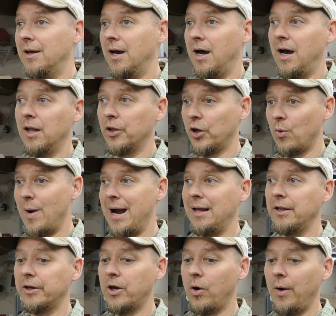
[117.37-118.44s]
uh, a little
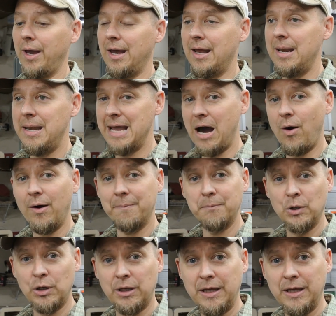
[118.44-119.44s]
while ago, and now I'm